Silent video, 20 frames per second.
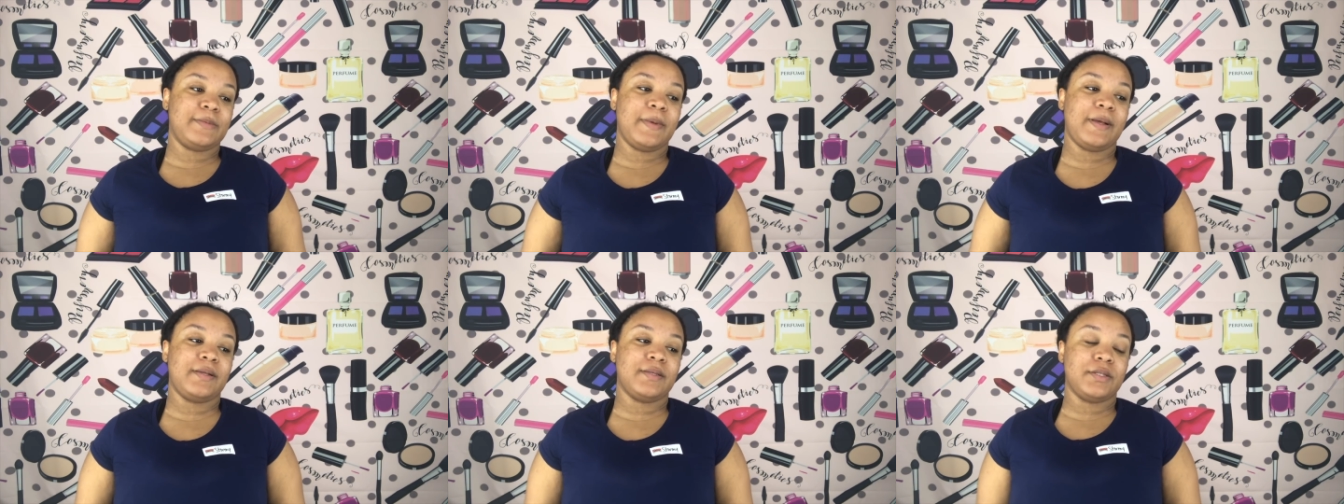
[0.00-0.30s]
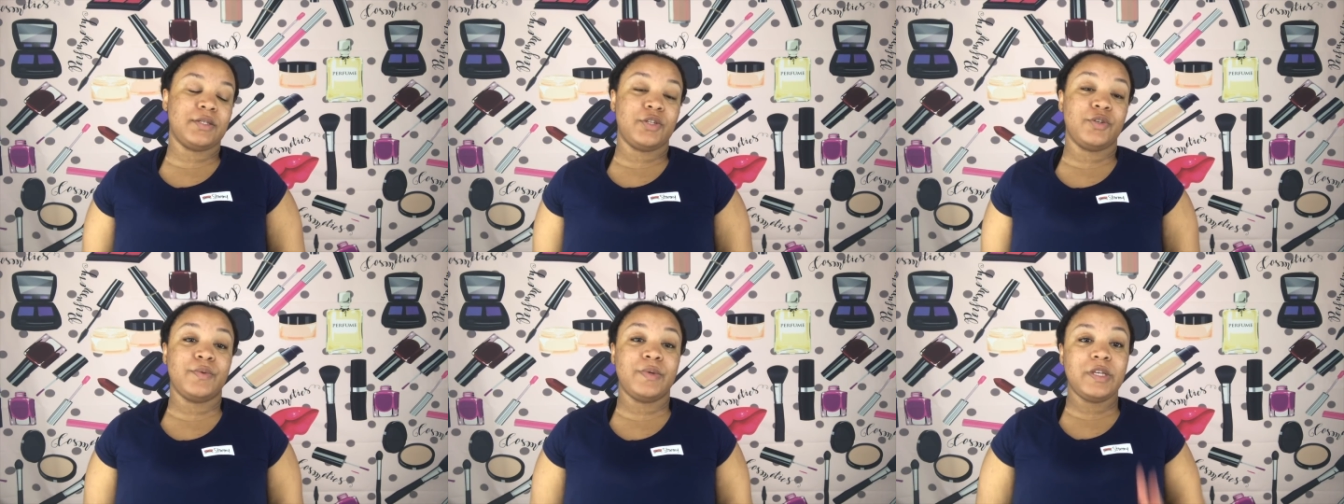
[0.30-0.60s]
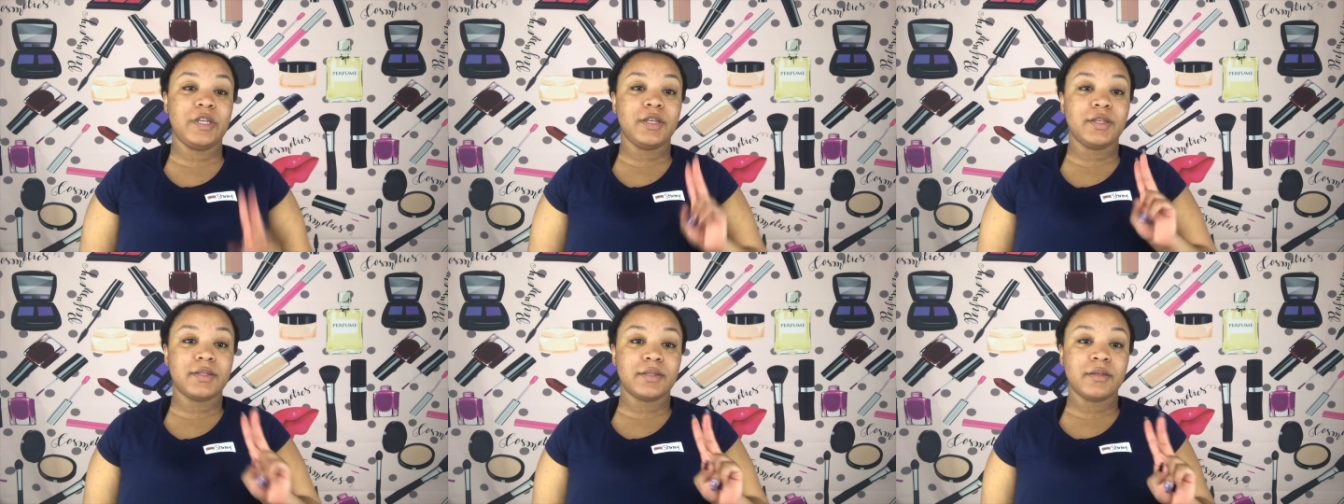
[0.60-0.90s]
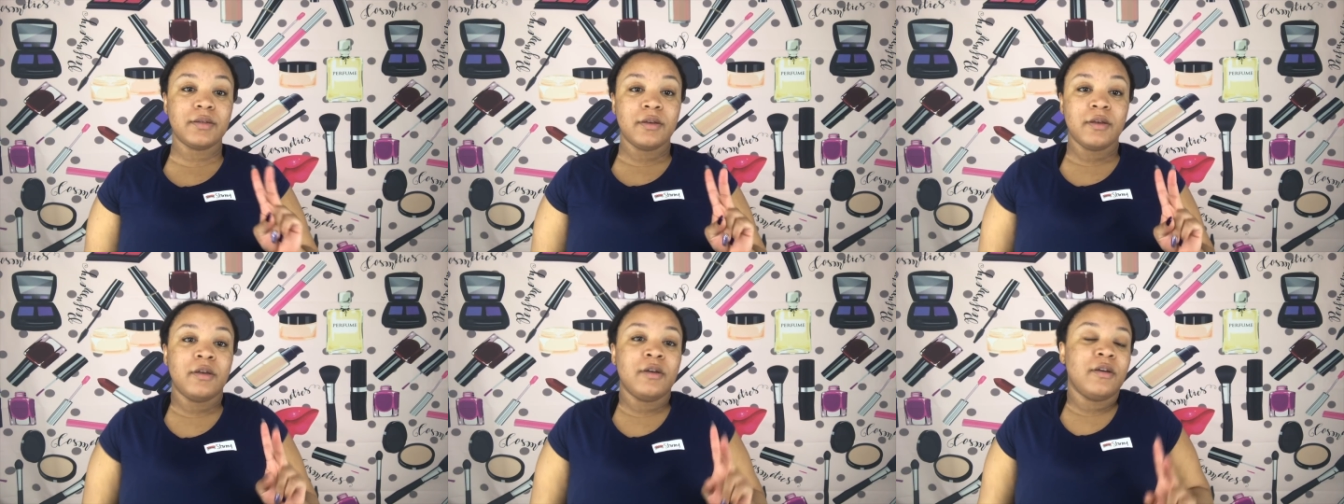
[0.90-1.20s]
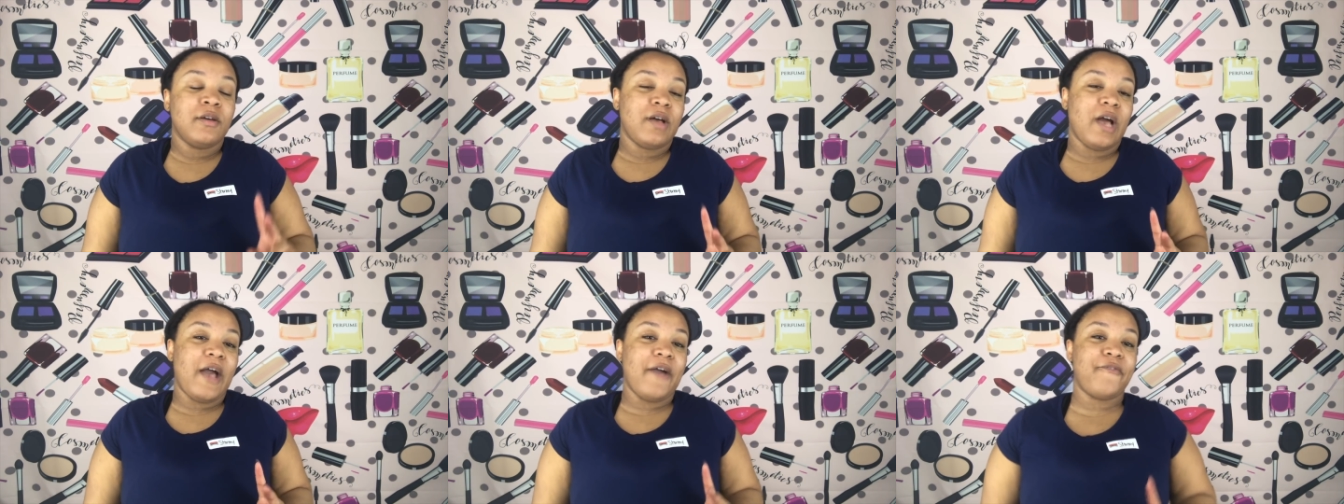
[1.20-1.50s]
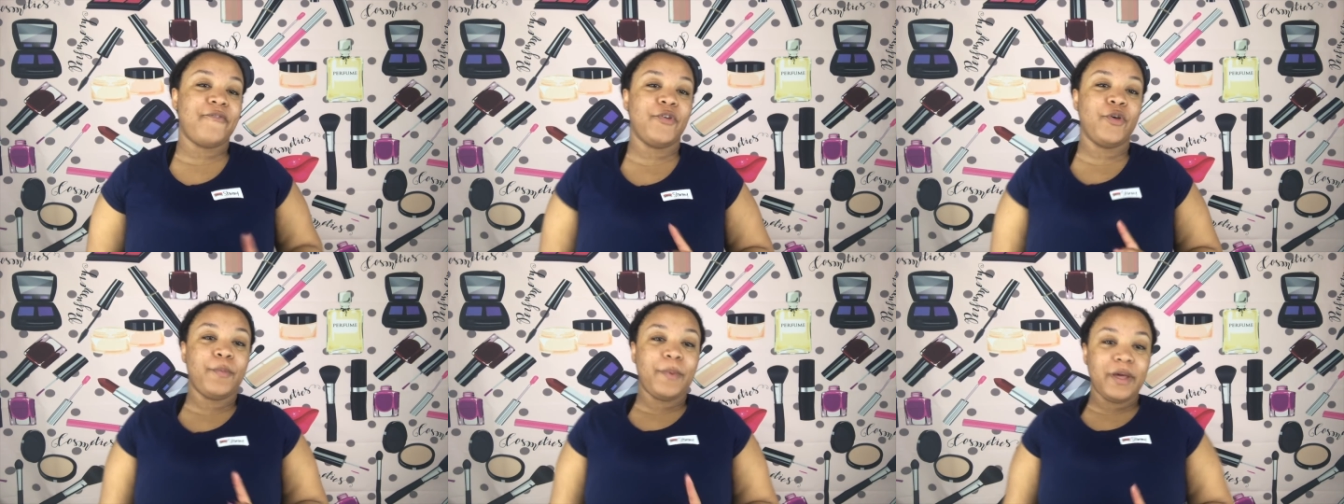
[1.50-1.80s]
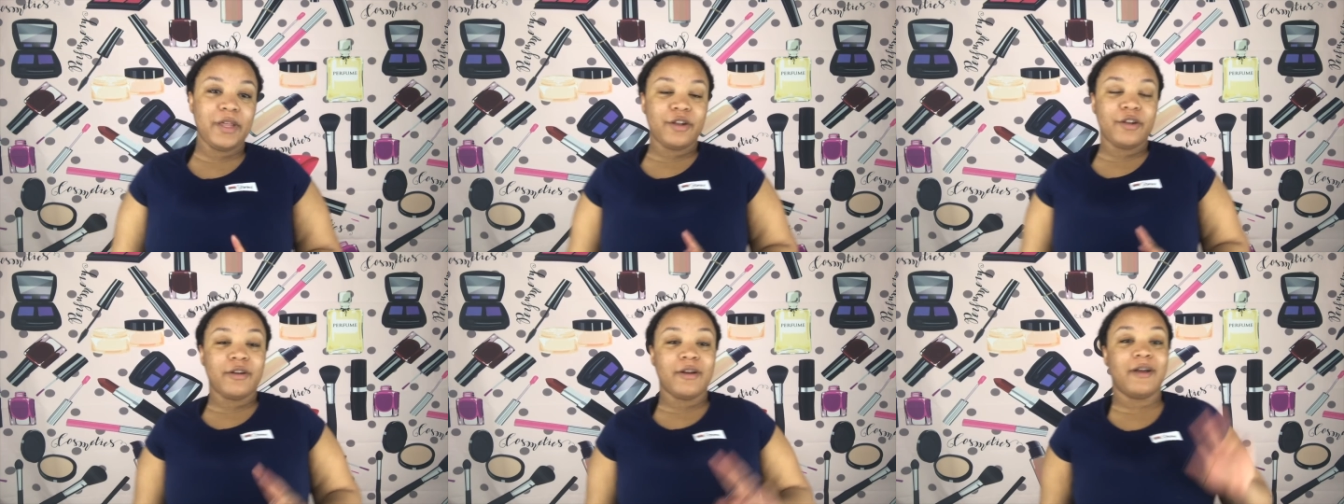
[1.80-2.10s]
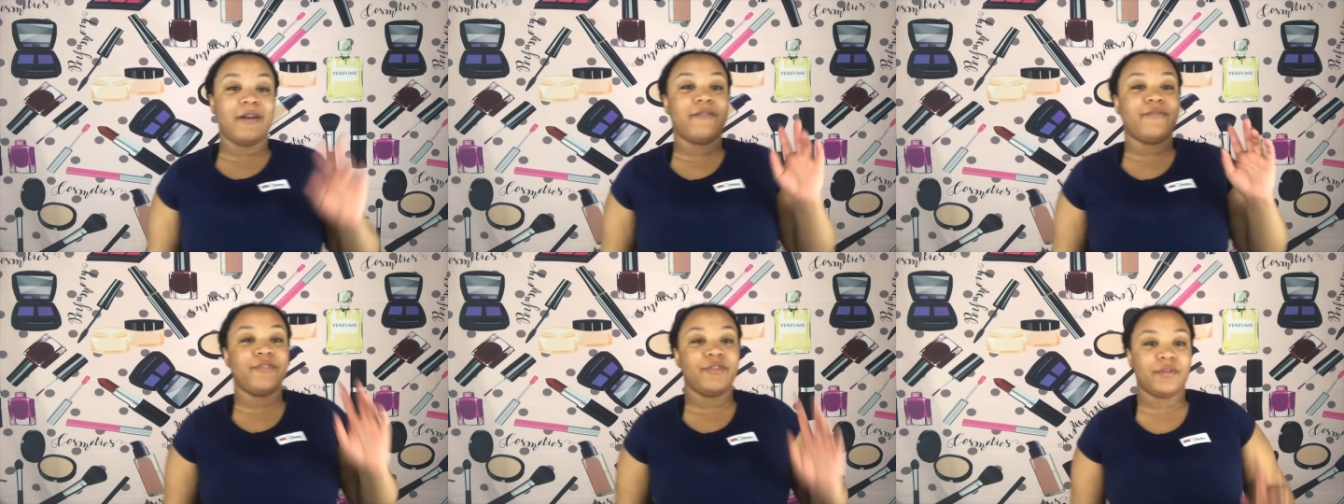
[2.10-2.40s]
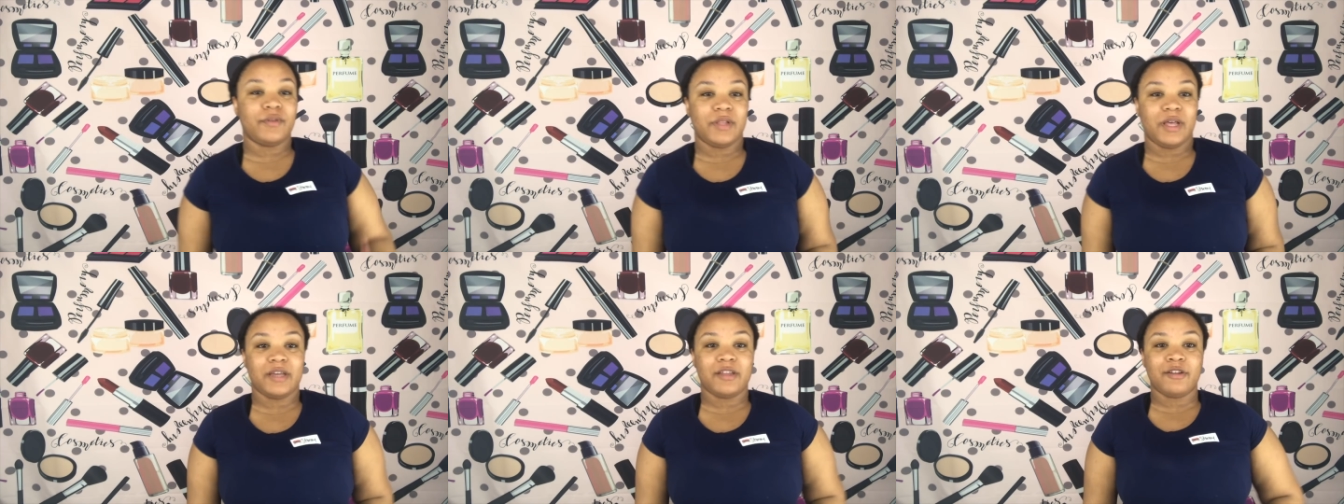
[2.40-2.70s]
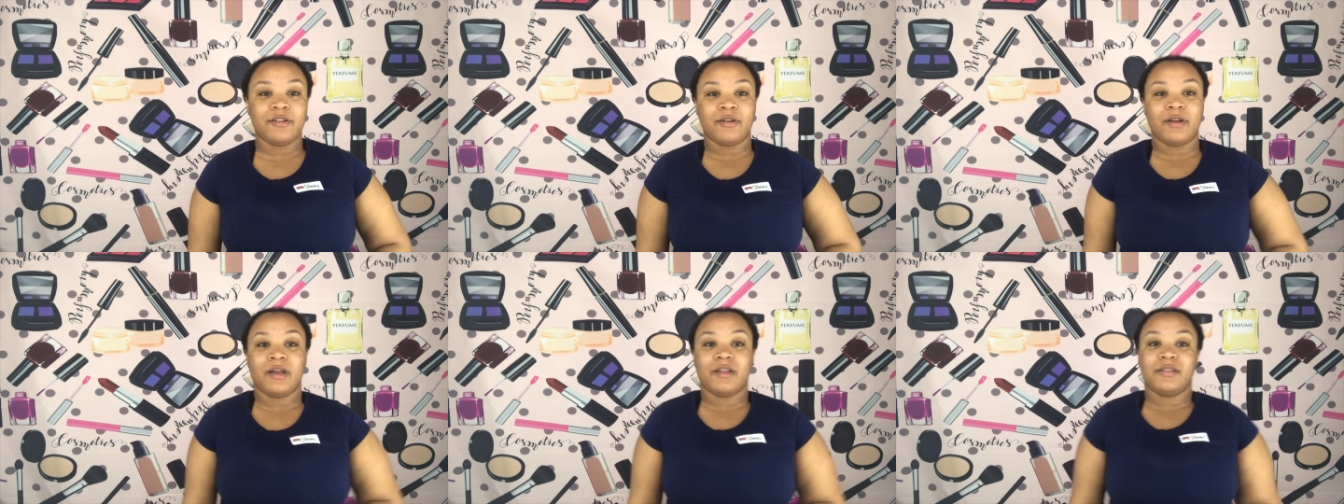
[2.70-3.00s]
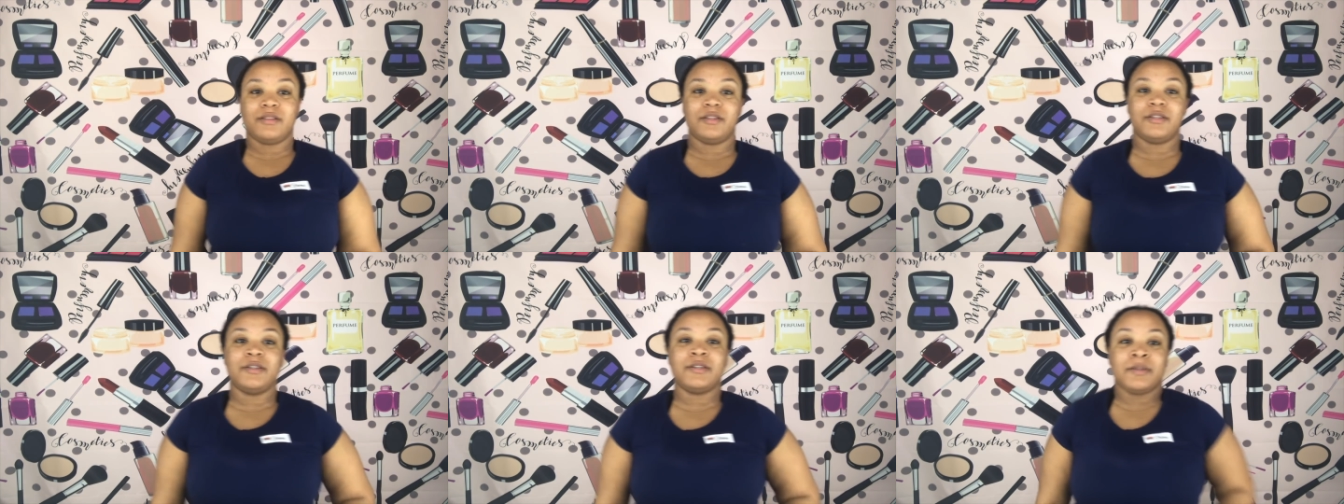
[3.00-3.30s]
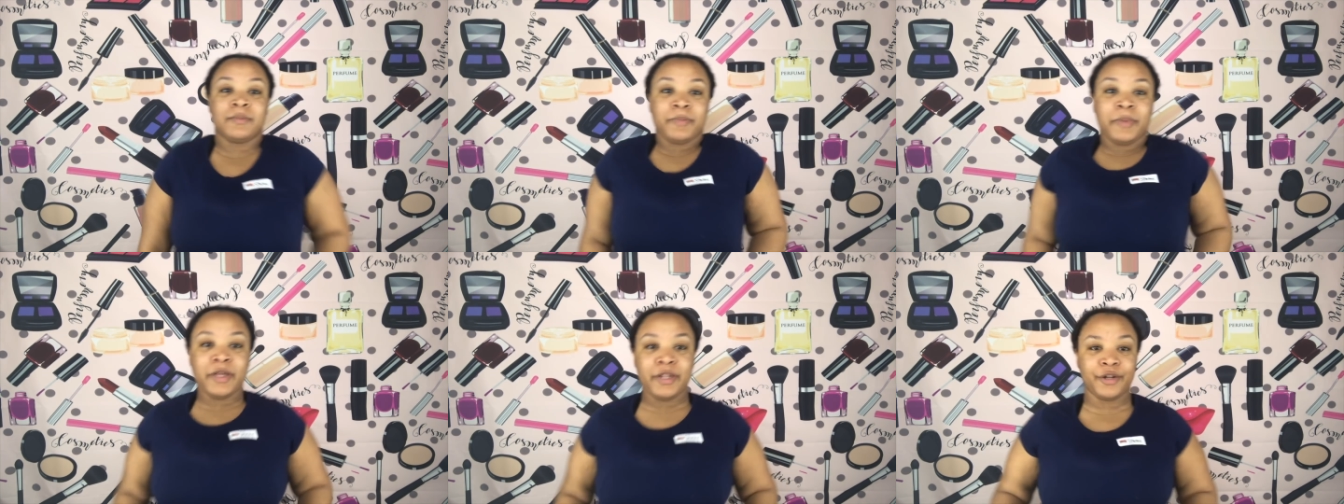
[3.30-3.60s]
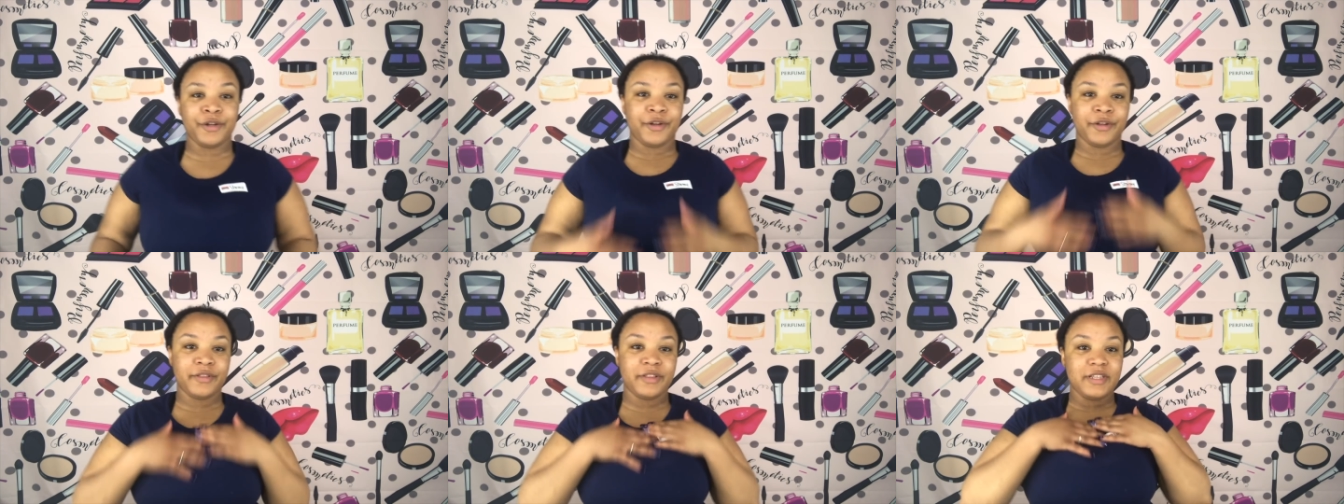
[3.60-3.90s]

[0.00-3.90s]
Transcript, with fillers: pounds in two weeks. I feel better. I feel lighter. I look better.